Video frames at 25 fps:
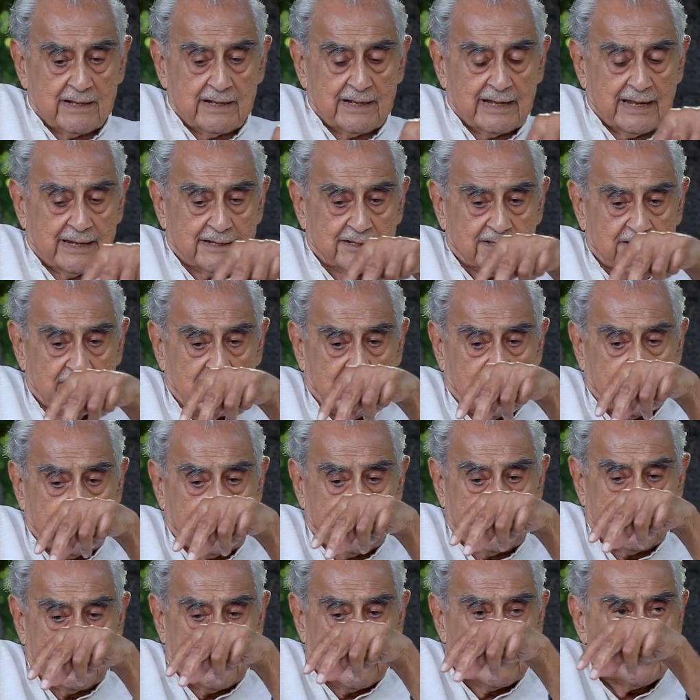At
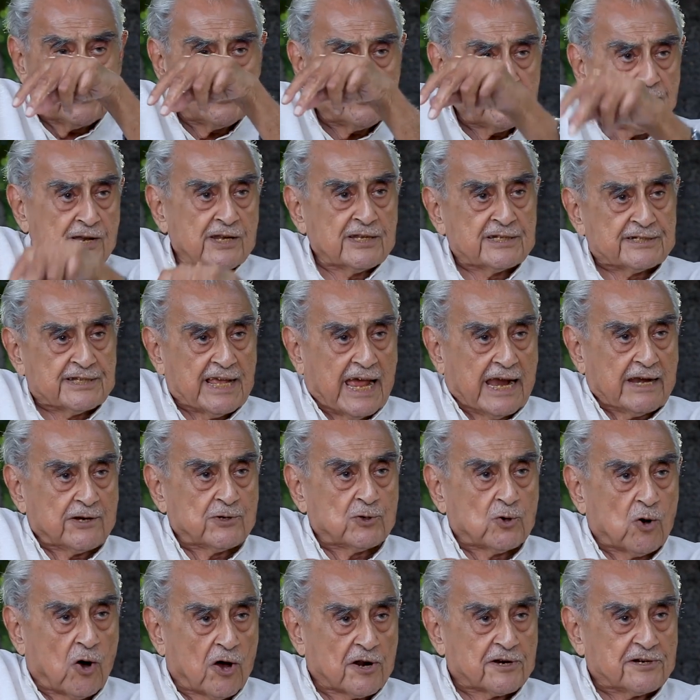the Ahsan
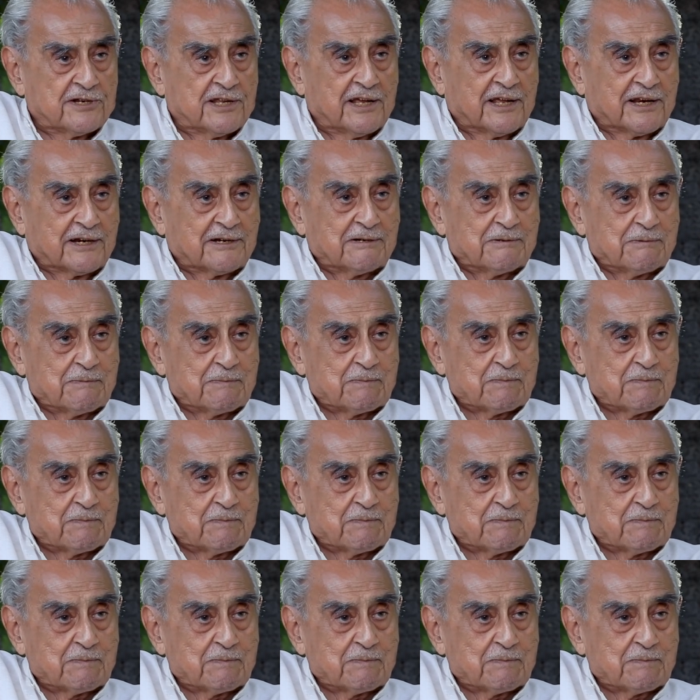side corner,